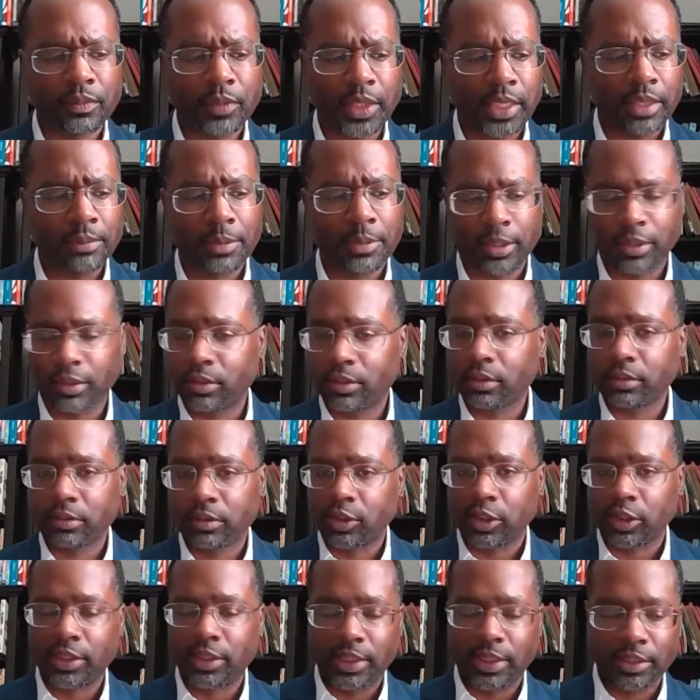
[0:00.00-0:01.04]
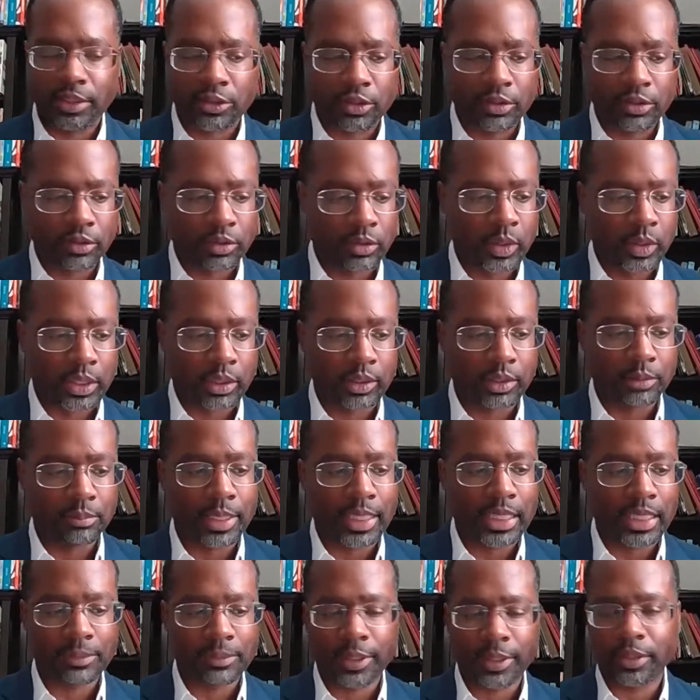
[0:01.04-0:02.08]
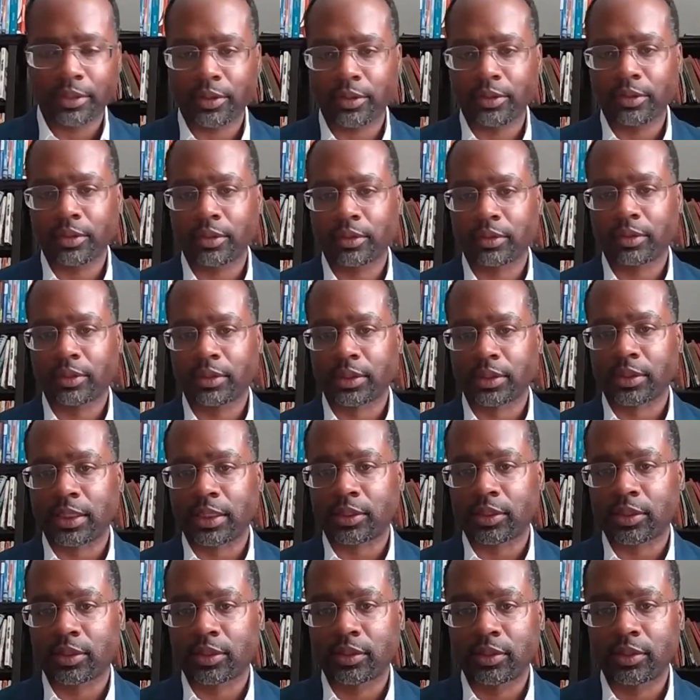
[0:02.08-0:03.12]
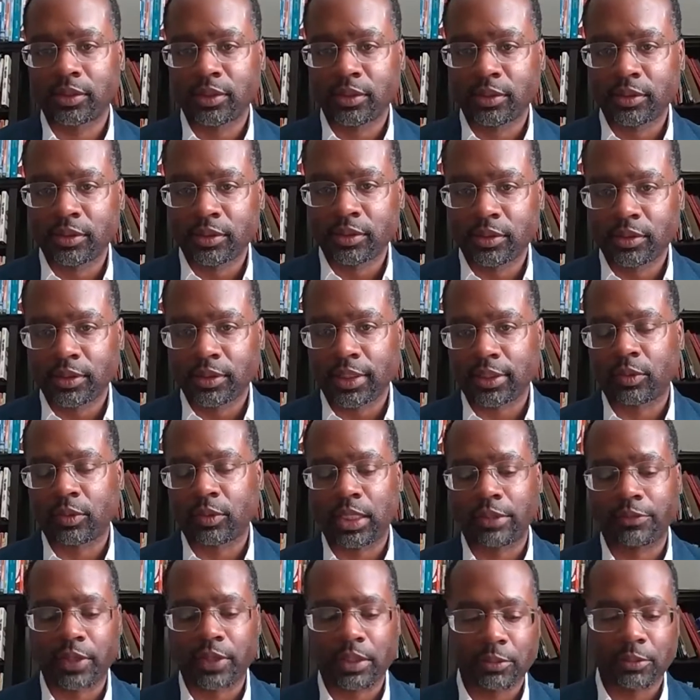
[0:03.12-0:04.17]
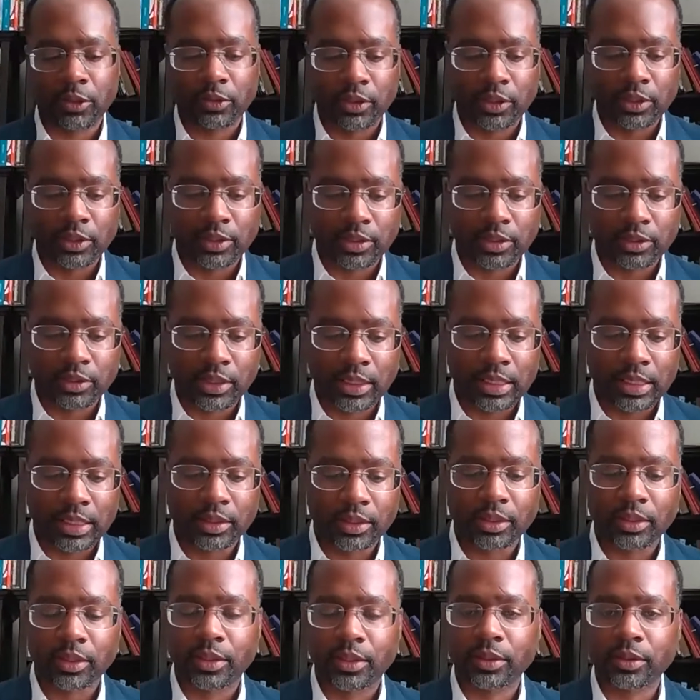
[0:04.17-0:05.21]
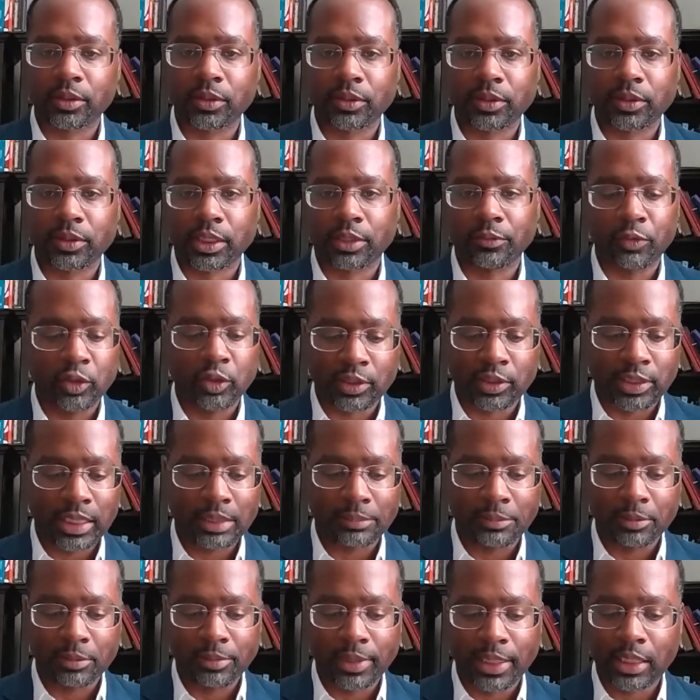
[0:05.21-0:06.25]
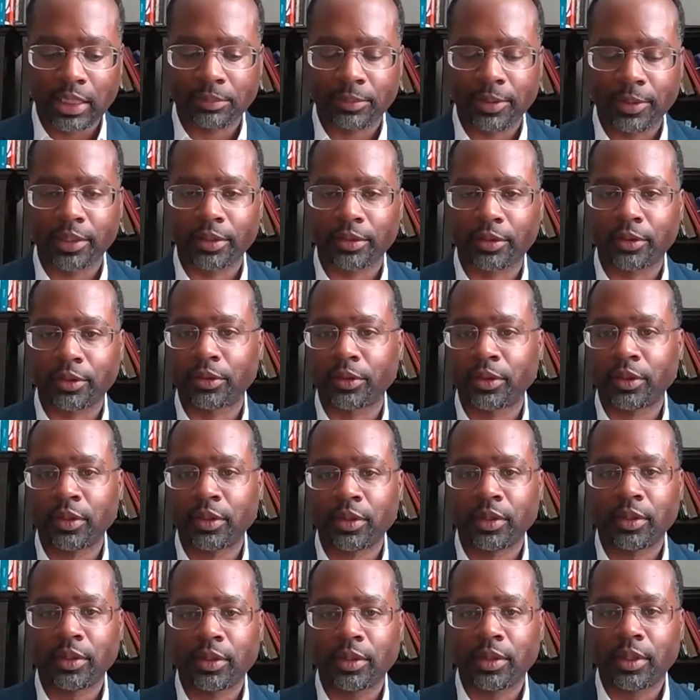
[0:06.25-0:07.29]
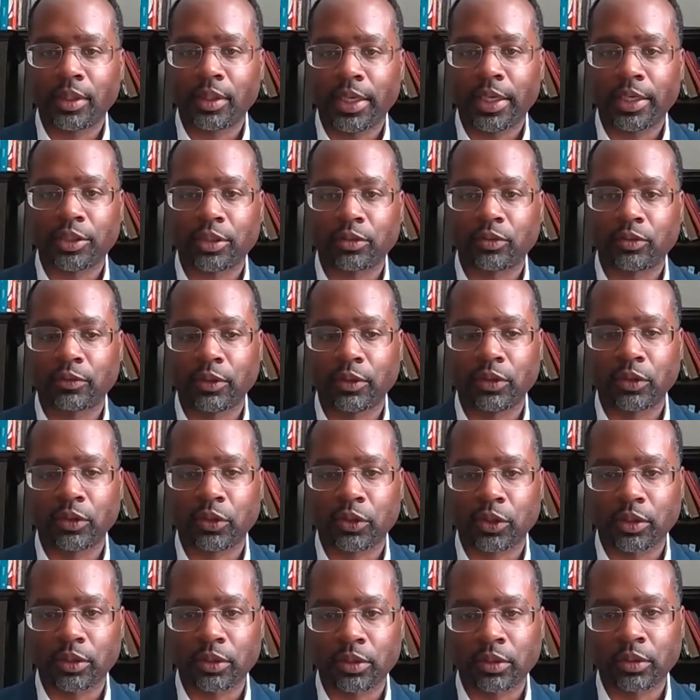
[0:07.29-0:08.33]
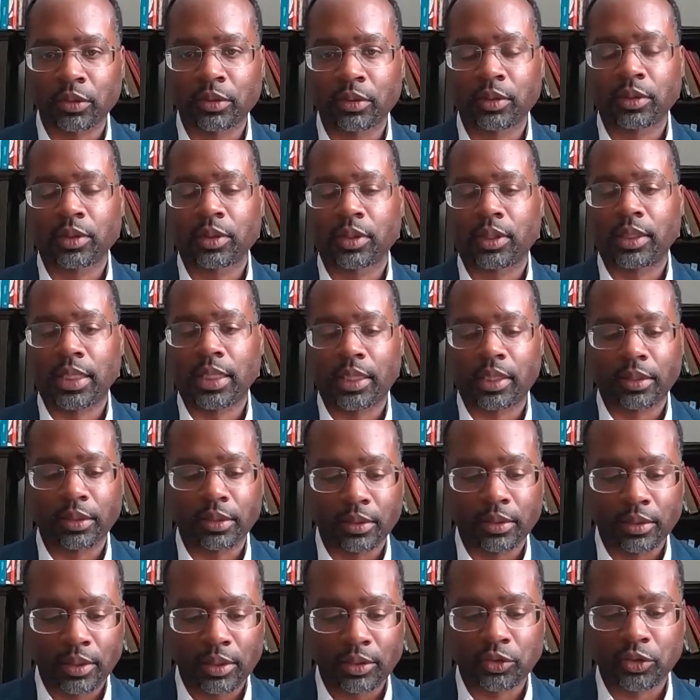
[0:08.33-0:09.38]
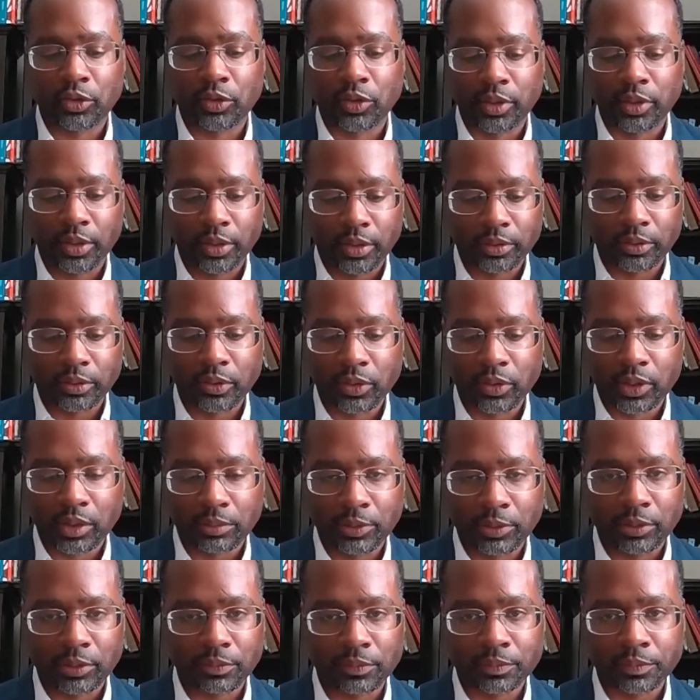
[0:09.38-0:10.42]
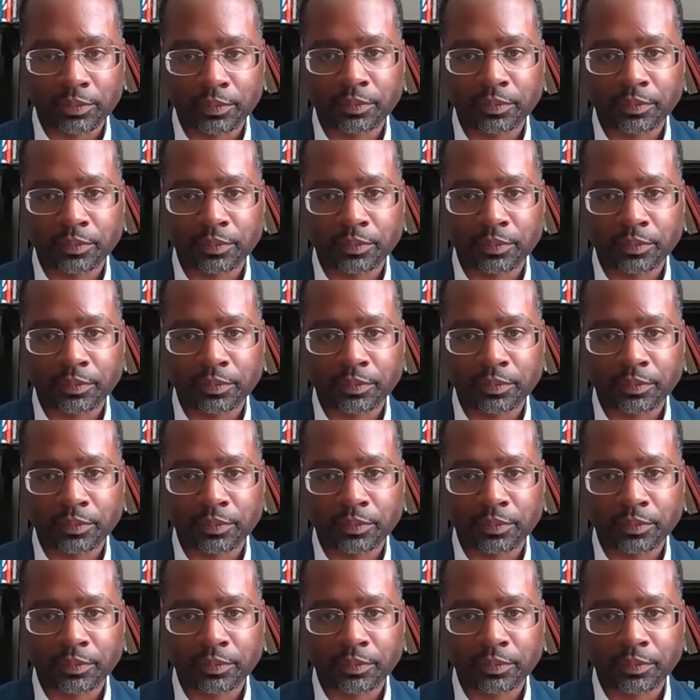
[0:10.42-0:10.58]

yeah, but just to answer quickly, Black Panther, like that's that's what I've come across. There's a lot of good articles. Like if you just type in Black Panther, Haitian Revolution, a lot of interesting articles come up.